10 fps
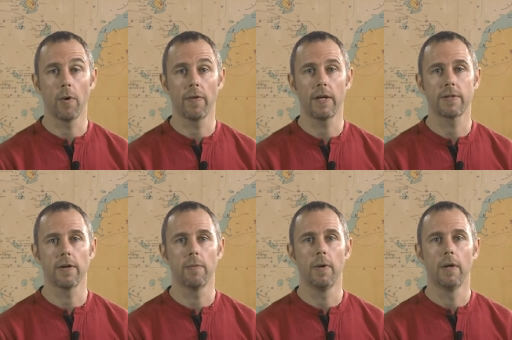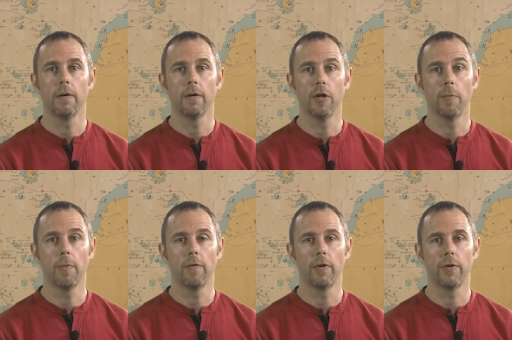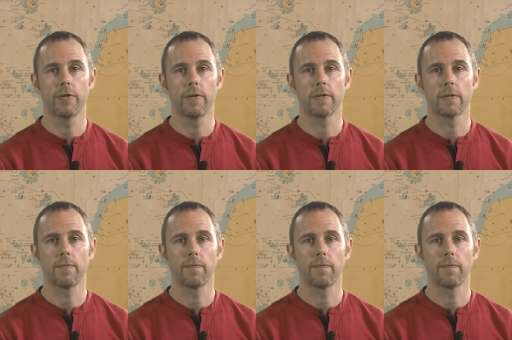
what they term urban revolutions.